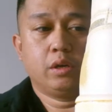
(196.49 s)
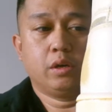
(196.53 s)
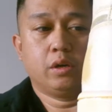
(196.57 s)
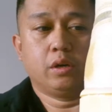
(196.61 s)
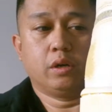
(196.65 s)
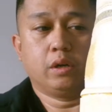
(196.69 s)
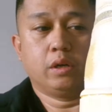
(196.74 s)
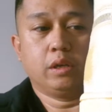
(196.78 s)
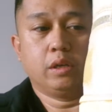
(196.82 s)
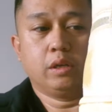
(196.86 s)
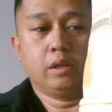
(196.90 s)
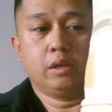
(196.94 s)

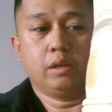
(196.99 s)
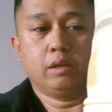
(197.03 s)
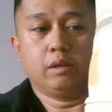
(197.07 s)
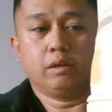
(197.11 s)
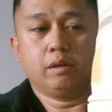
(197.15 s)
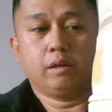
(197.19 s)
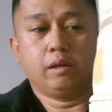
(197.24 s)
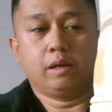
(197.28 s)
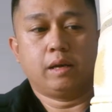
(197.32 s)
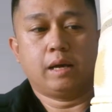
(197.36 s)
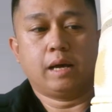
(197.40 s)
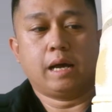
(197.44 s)
on
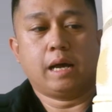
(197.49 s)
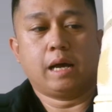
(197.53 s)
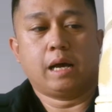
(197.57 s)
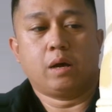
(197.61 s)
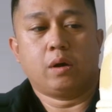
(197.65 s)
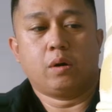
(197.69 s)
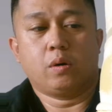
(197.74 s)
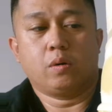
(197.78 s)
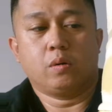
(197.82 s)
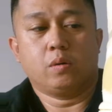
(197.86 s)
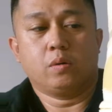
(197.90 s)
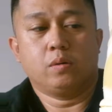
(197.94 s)

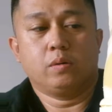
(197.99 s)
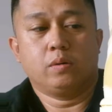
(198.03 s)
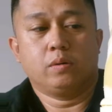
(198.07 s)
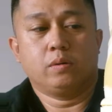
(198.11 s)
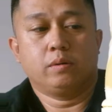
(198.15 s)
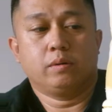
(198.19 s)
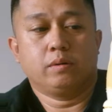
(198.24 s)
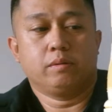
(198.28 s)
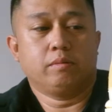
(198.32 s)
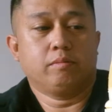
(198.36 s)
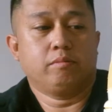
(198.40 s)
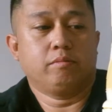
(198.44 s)
how
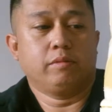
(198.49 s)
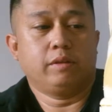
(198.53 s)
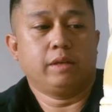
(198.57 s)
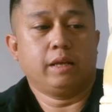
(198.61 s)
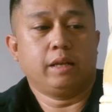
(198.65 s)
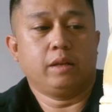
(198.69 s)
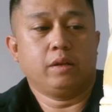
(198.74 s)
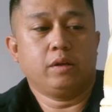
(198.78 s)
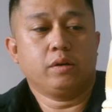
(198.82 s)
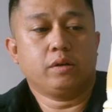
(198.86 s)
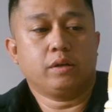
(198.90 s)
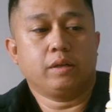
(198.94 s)
they
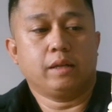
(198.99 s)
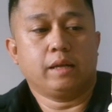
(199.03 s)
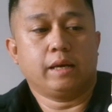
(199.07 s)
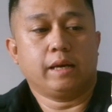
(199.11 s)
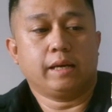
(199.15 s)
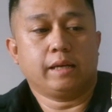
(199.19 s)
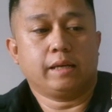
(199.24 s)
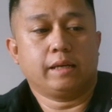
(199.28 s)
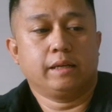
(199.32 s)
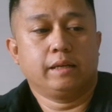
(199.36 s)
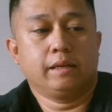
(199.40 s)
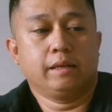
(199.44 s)
look
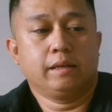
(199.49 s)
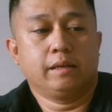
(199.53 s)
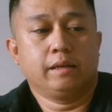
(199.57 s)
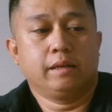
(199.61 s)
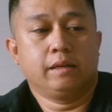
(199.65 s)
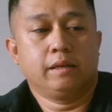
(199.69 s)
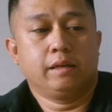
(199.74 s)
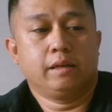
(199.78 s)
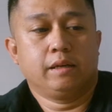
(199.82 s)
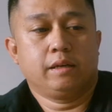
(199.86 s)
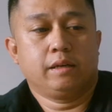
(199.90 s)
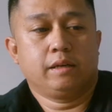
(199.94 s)
like
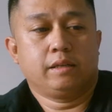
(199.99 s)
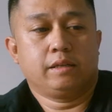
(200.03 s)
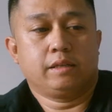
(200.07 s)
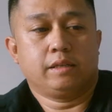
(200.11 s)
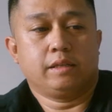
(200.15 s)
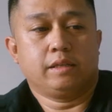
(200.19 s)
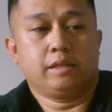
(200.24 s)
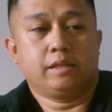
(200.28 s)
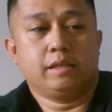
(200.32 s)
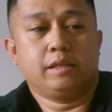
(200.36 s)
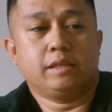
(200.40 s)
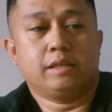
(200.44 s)

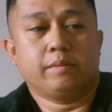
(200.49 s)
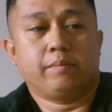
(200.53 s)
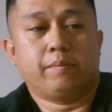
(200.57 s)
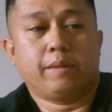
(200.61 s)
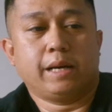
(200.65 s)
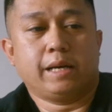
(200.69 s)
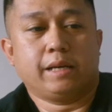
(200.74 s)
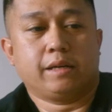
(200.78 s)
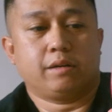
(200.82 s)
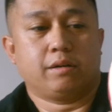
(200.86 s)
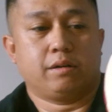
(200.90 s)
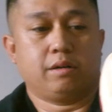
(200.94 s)
since he's a
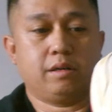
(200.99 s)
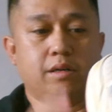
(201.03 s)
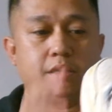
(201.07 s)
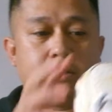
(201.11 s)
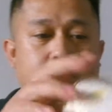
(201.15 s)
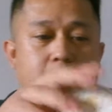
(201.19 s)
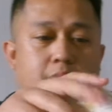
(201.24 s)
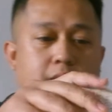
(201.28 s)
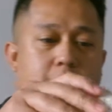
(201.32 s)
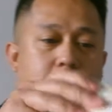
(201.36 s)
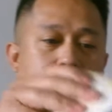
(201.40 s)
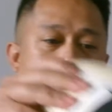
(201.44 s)
biker.
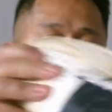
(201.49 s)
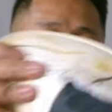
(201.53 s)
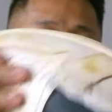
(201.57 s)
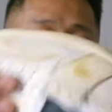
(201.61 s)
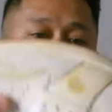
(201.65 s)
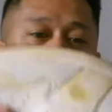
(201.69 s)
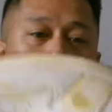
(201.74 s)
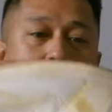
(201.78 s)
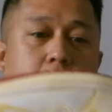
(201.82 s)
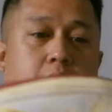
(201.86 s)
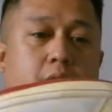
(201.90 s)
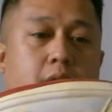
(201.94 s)

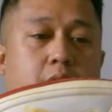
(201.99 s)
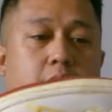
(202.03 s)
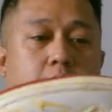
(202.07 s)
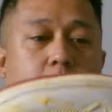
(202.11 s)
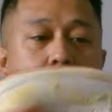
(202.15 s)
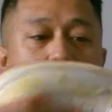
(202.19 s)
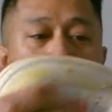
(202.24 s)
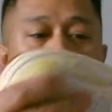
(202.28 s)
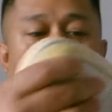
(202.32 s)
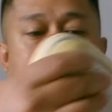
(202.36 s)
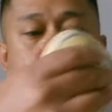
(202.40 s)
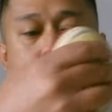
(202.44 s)

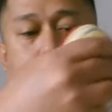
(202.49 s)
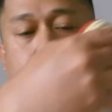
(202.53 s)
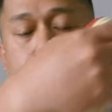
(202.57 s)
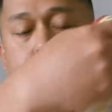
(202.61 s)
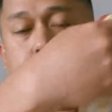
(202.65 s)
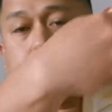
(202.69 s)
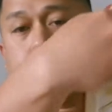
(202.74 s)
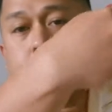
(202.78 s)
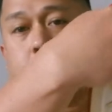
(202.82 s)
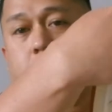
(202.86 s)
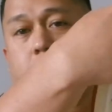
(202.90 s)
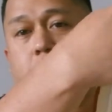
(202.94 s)

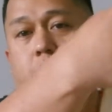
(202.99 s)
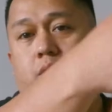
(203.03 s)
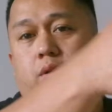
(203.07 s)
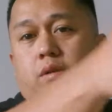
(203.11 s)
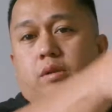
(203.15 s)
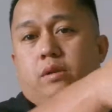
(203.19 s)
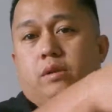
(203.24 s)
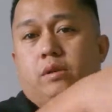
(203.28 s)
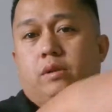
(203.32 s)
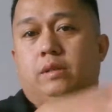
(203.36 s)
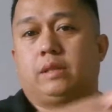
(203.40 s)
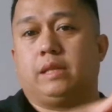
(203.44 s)
So
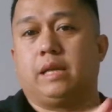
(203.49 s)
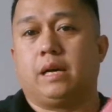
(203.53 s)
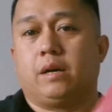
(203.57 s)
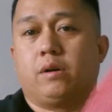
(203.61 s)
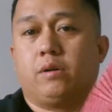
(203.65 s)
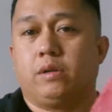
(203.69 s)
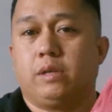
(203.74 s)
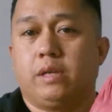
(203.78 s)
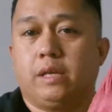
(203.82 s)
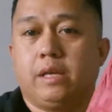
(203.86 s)
down